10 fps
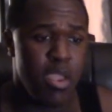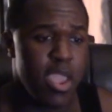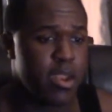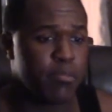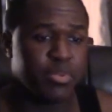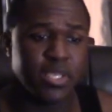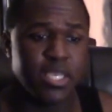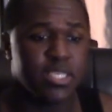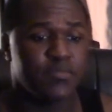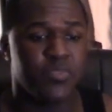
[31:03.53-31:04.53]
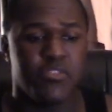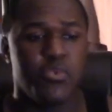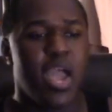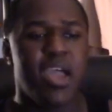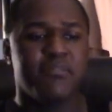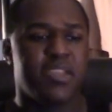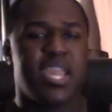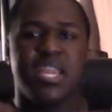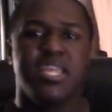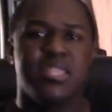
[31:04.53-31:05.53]
And please, if you have
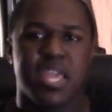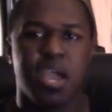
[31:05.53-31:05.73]
anything